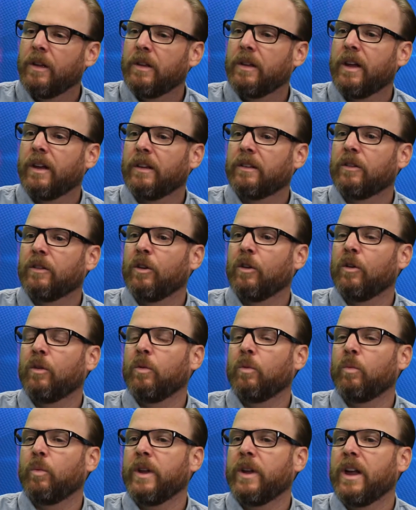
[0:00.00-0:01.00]
Yeah,
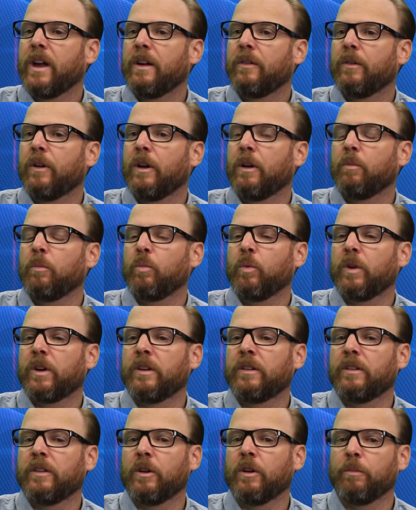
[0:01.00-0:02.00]
so we have um, we're
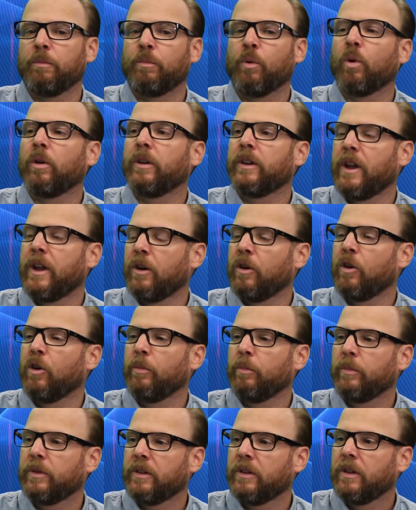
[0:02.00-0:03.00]
considered board and care
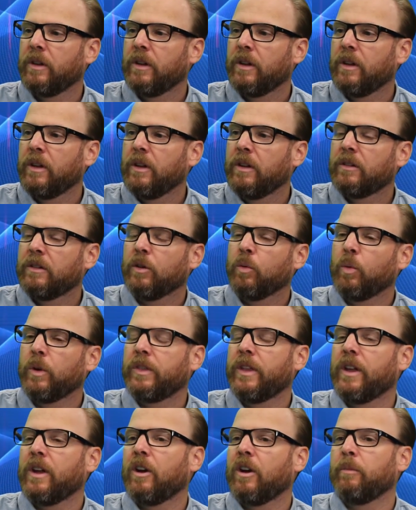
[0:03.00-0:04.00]
homes. So what
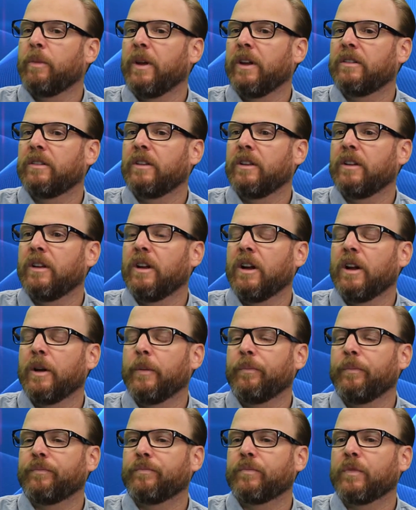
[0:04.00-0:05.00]
they are basically,
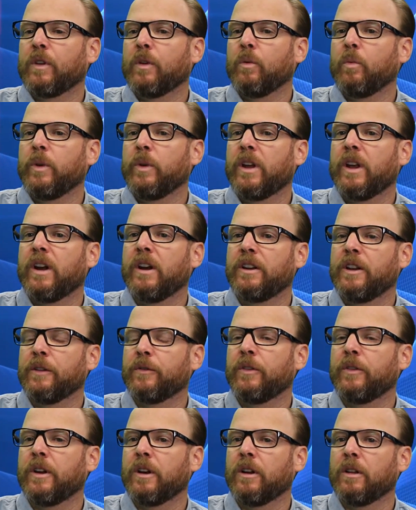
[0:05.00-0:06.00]
um, we kind of
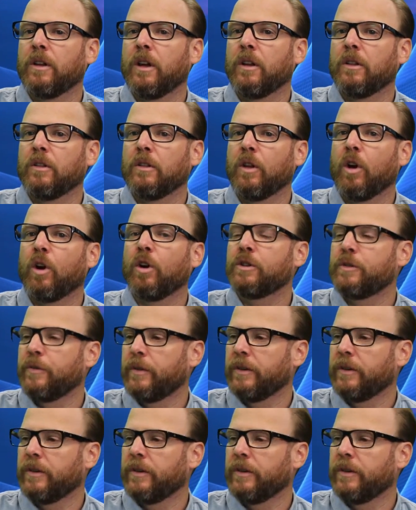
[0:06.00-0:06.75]
different than a, a, large